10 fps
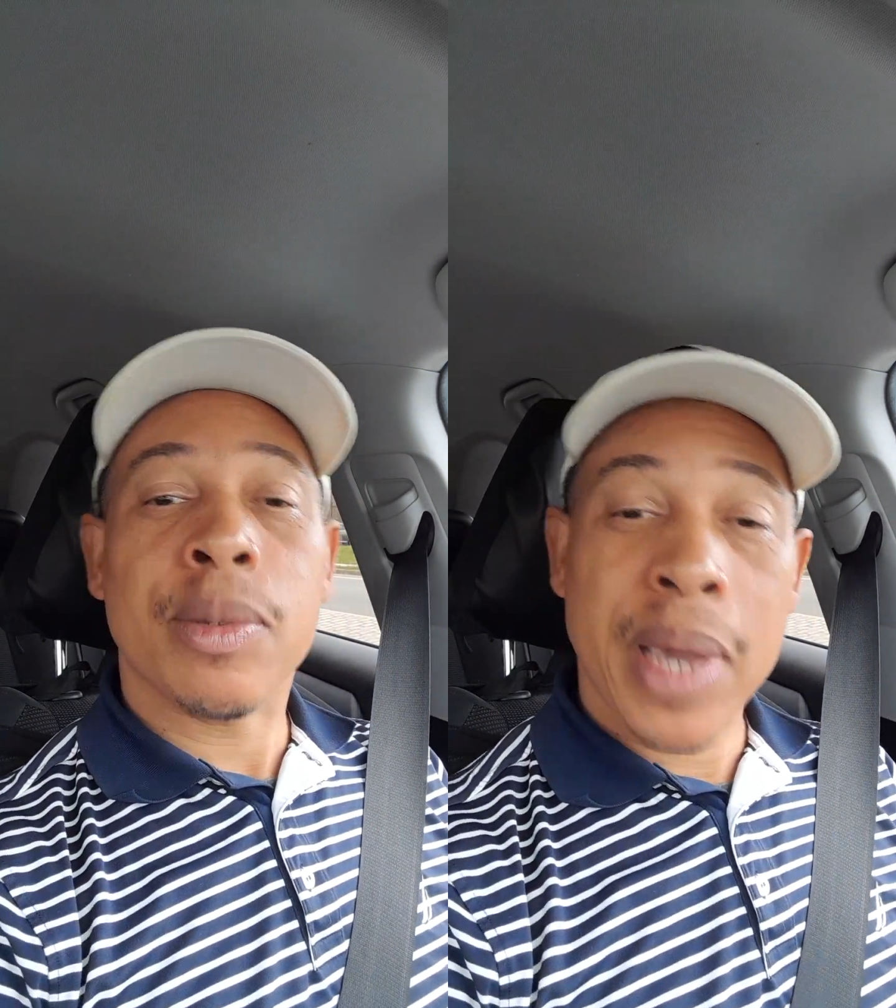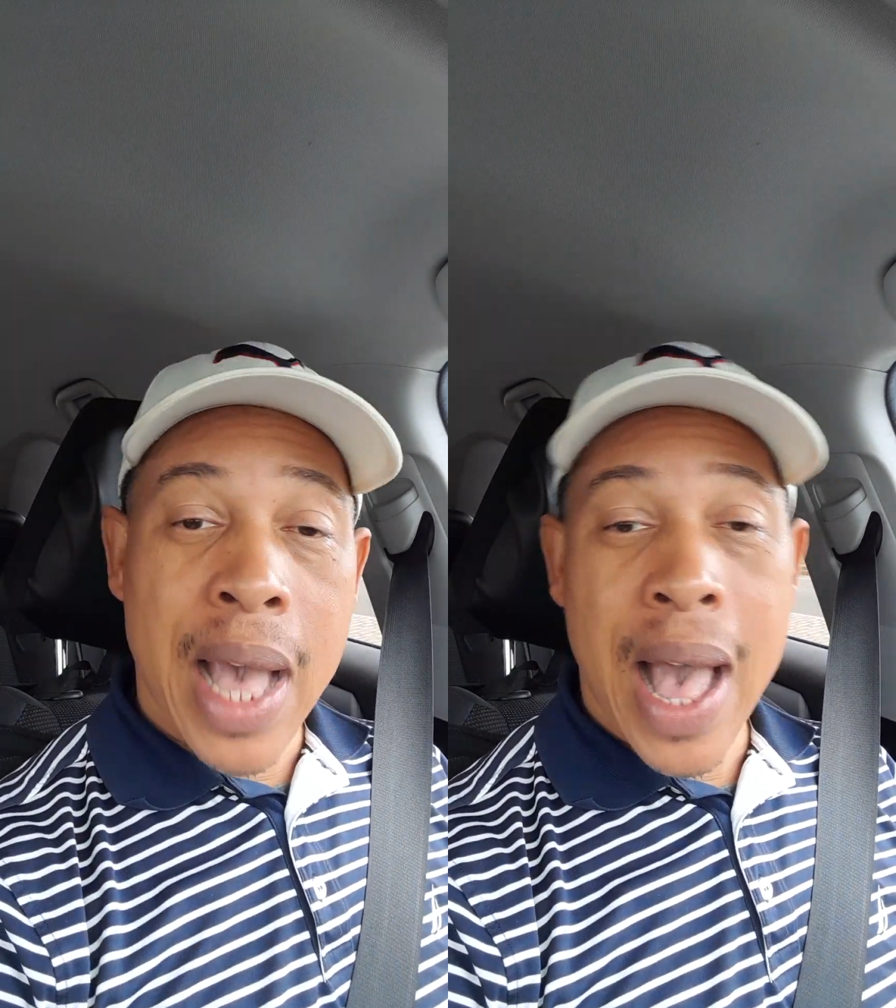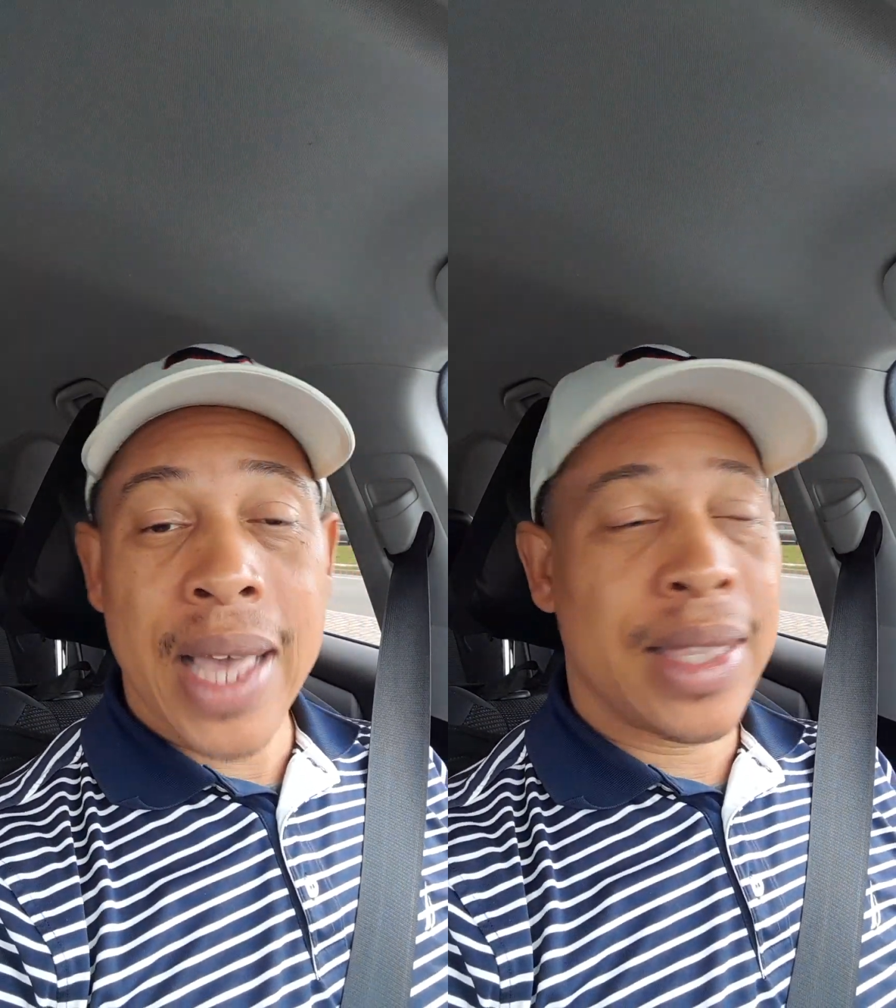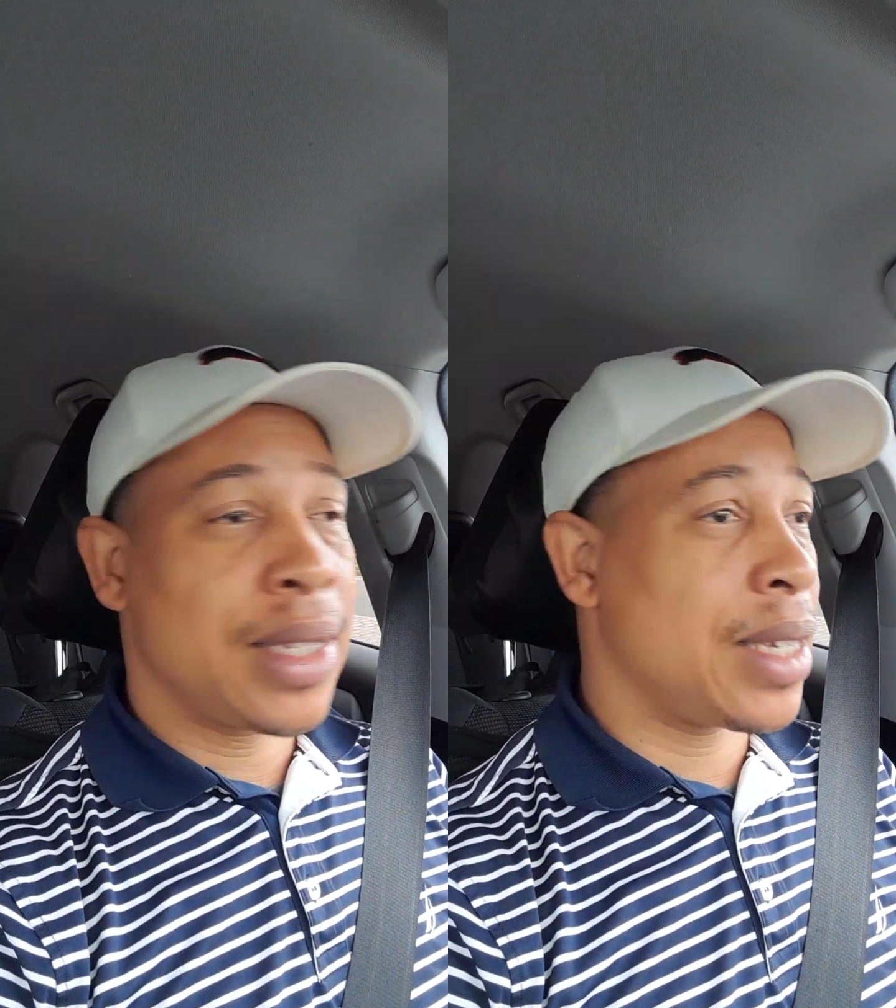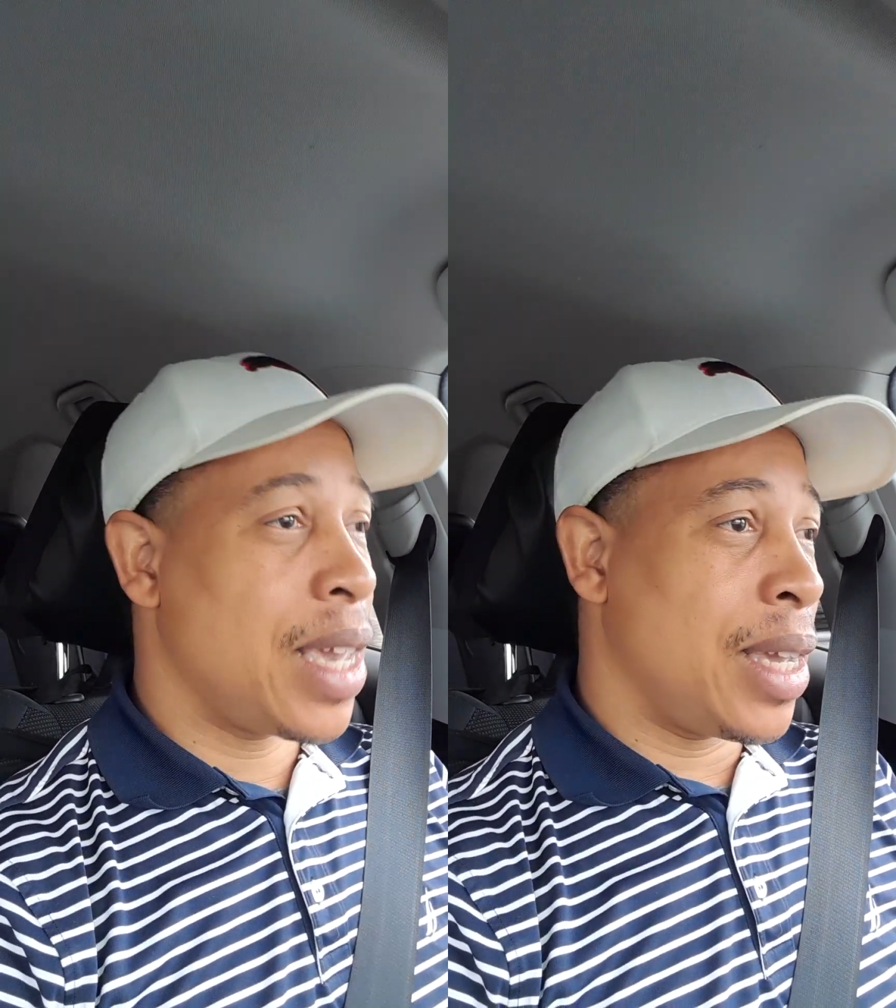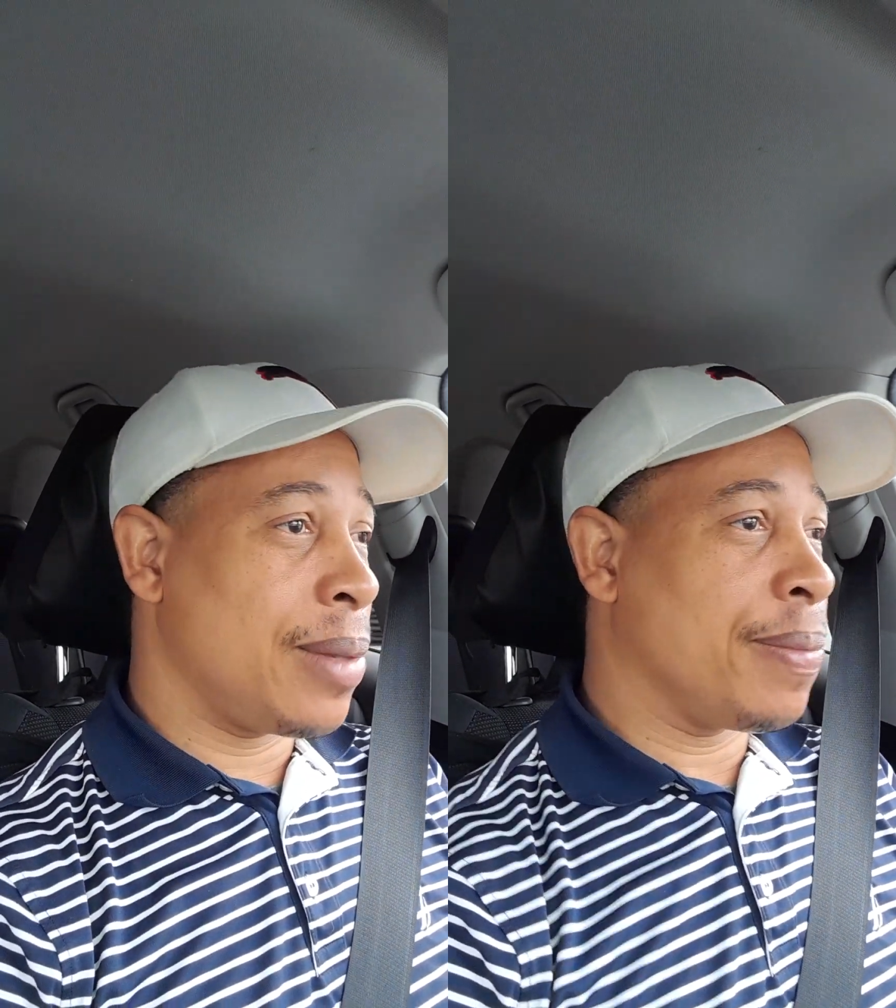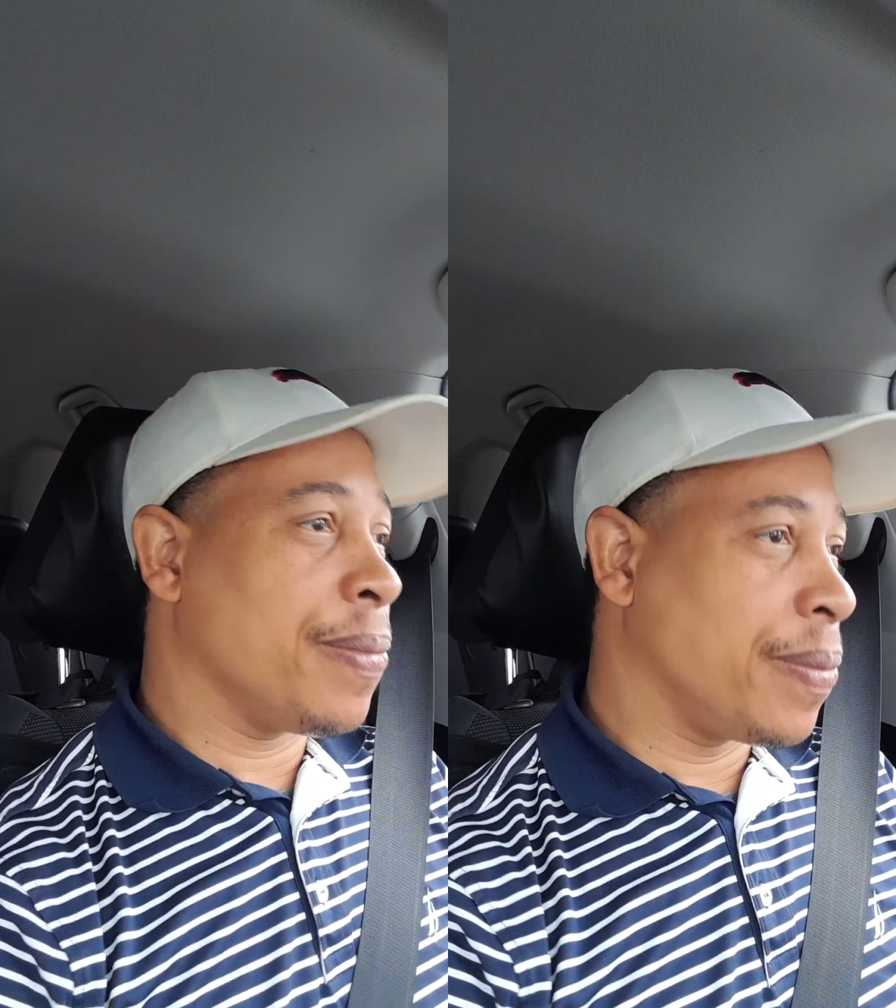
behind the scene.